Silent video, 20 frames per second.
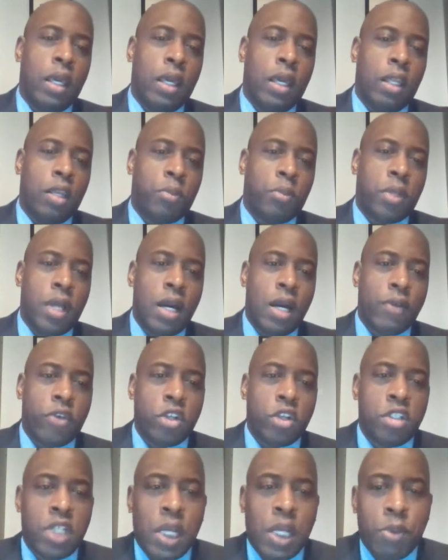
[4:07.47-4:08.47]
and applied for
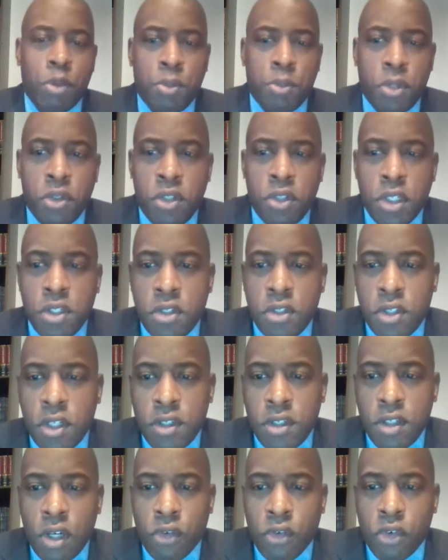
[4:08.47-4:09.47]
chaplain positions
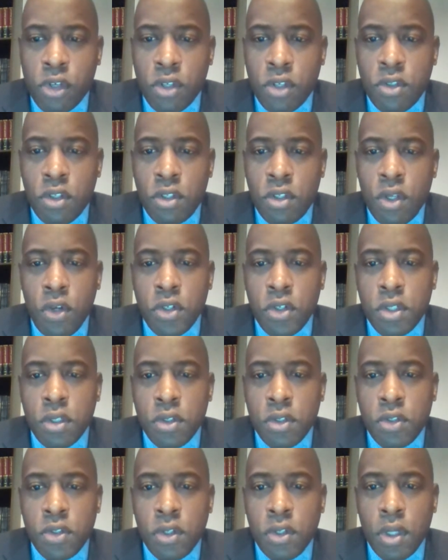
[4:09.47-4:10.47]
at several
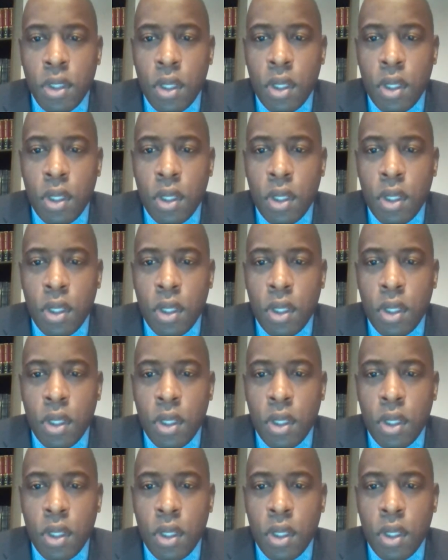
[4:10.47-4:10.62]
institutions.